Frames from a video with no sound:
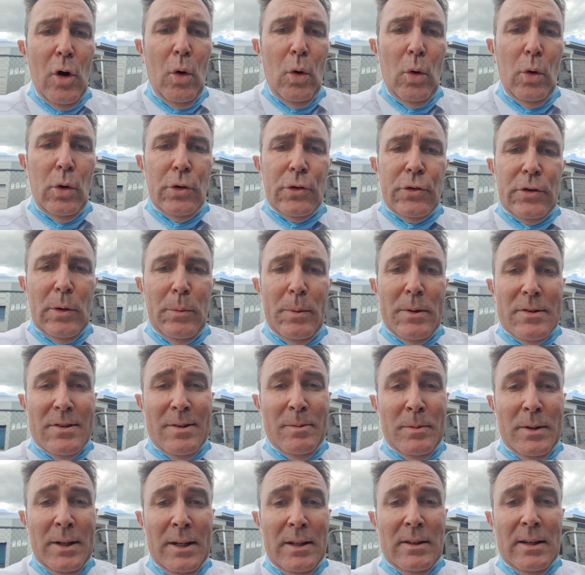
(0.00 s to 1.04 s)
also with some
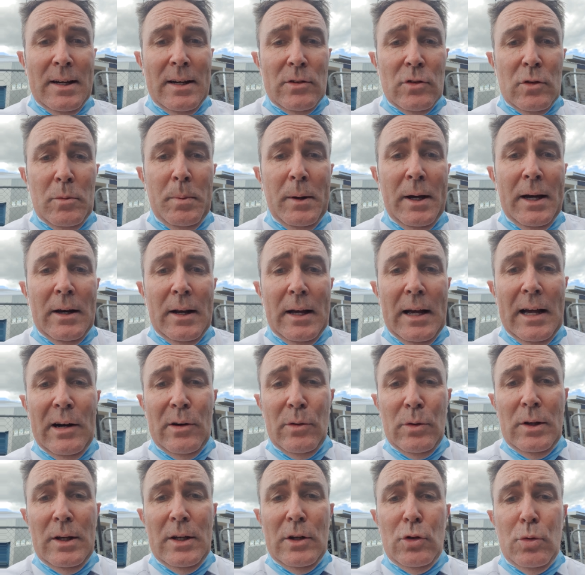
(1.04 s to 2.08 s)
details about our
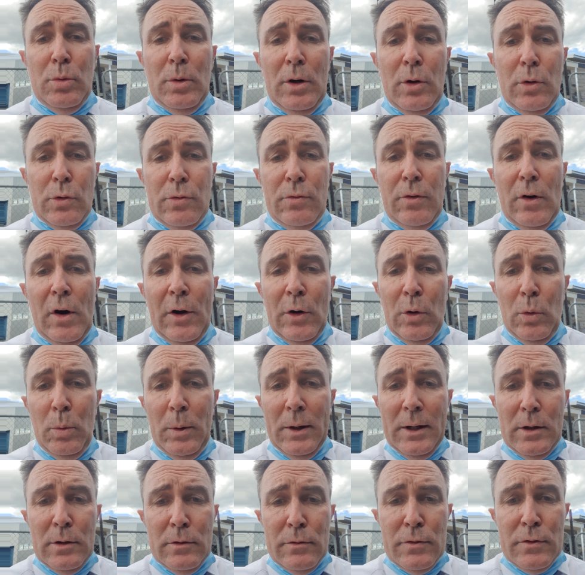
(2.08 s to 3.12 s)
Year 12's final
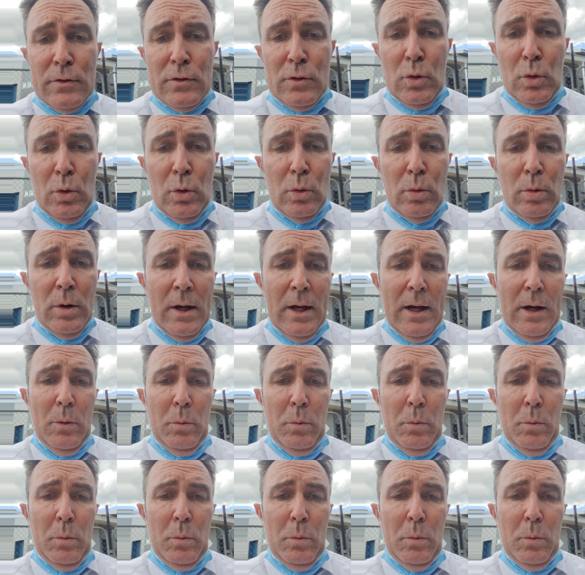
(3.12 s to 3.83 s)
week of school,